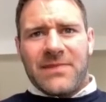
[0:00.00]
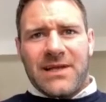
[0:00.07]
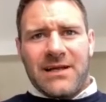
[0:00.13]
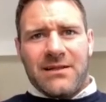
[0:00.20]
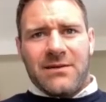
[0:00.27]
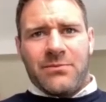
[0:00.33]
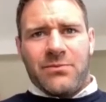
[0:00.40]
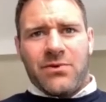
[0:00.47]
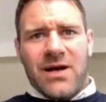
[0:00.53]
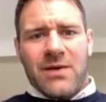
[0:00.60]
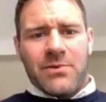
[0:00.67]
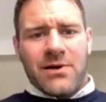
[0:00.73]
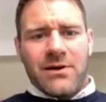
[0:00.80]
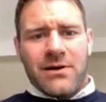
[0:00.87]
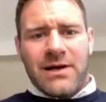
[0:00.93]
and they're
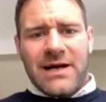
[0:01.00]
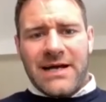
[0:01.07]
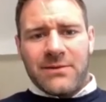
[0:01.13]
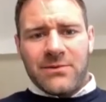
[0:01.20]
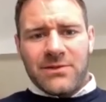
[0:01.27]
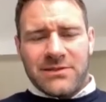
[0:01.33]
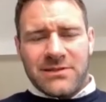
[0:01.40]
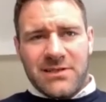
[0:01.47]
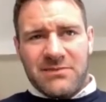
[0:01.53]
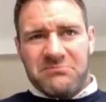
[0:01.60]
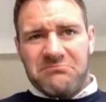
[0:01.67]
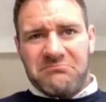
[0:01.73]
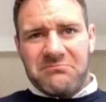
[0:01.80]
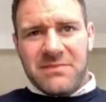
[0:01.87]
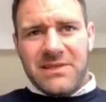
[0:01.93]
proper animals, and
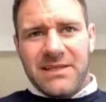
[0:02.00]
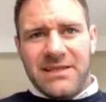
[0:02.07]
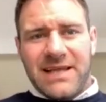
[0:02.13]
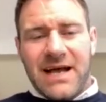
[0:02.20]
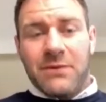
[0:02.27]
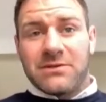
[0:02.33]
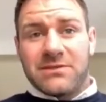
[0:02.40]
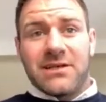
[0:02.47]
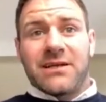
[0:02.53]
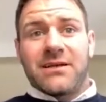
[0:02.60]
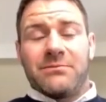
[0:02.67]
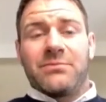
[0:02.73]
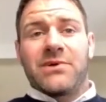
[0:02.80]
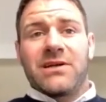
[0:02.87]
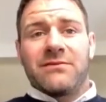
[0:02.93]
that was like
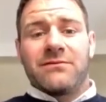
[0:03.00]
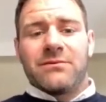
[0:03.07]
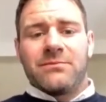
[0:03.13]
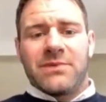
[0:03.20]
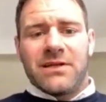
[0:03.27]
a bit of